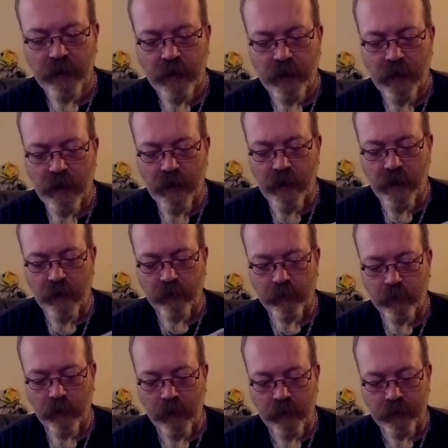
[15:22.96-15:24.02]

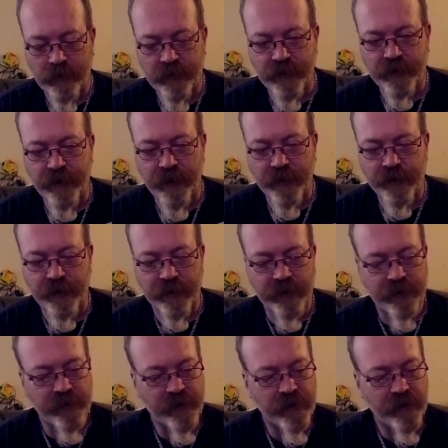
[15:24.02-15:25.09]
Well,
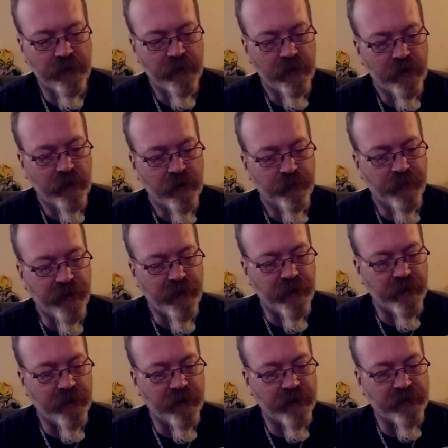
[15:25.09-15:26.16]
suggestions,
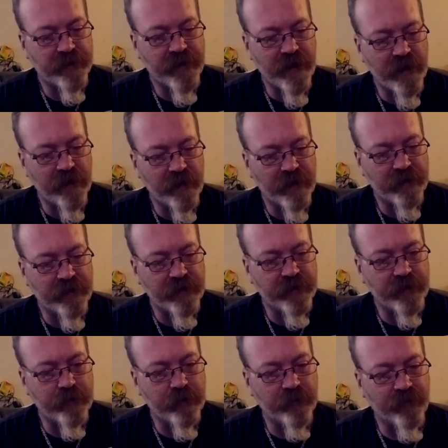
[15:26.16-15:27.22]
but it's kind of like this
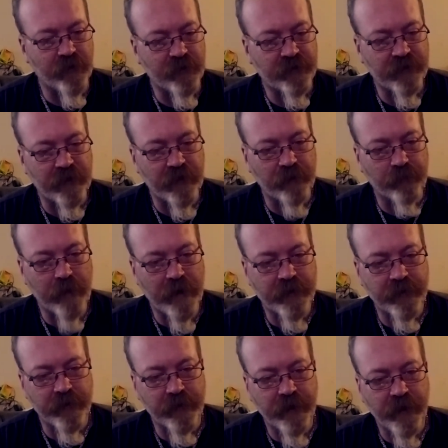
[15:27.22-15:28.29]
universal
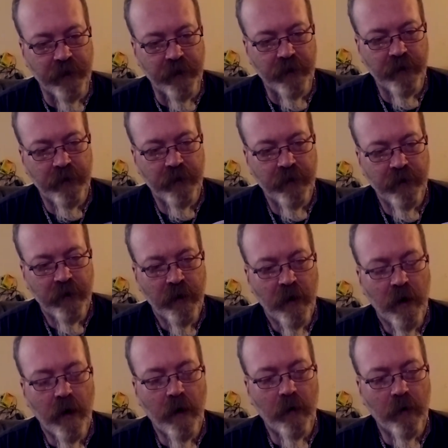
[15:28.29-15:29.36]
erector kit.
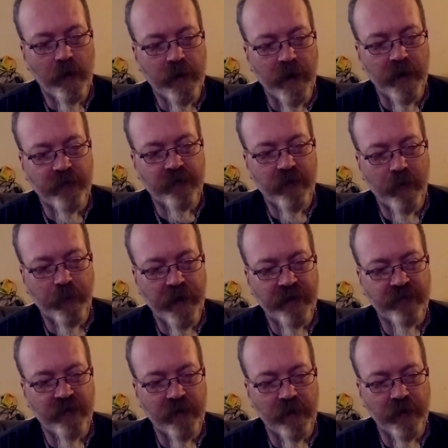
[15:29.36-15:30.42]
Oh, okay. So
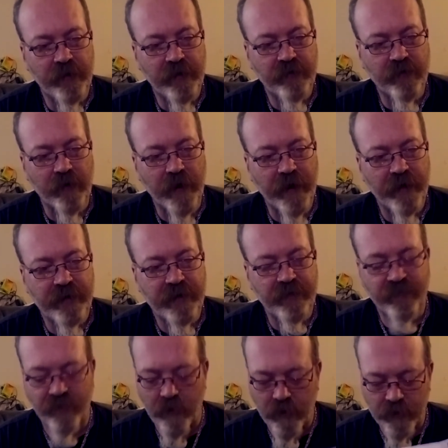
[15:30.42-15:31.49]
basically, these are
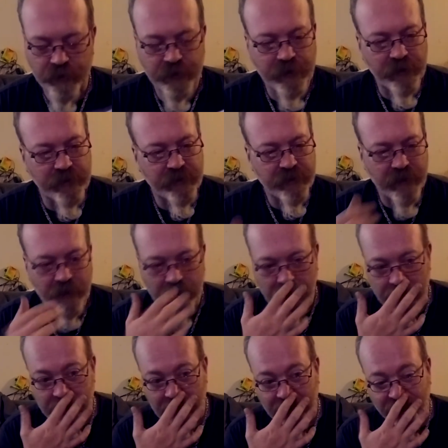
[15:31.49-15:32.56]
anti-fog sheets.
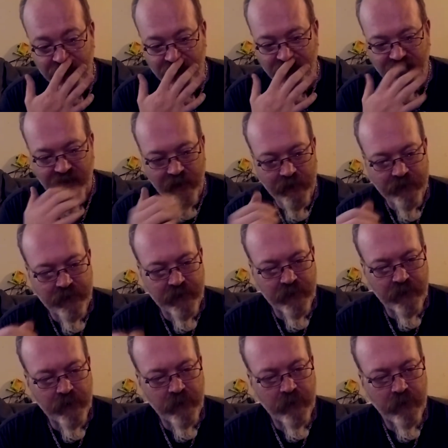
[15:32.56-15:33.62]
They fit
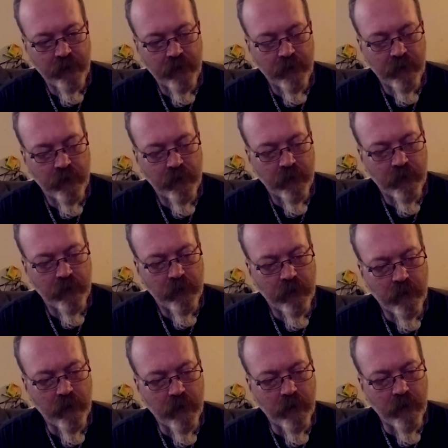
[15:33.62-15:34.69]

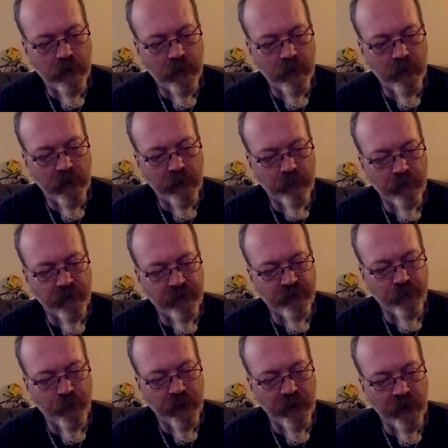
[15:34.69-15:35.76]
in
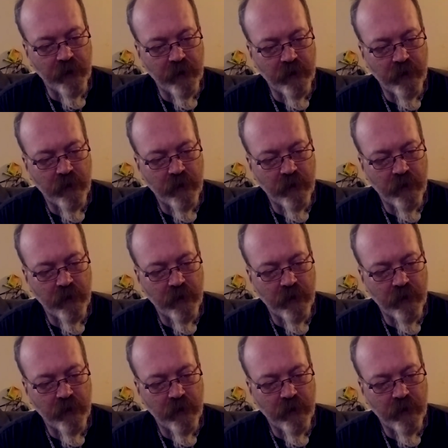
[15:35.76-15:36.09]
between.